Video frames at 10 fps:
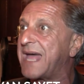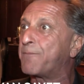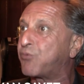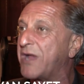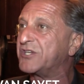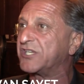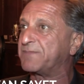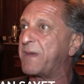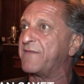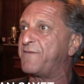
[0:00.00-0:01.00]
not
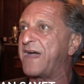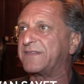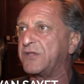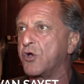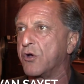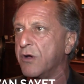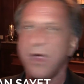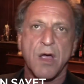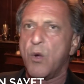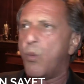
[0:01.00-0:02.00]
prejudiced by the fact that you're
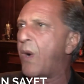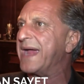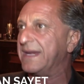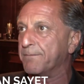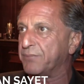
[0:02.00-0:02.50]
white,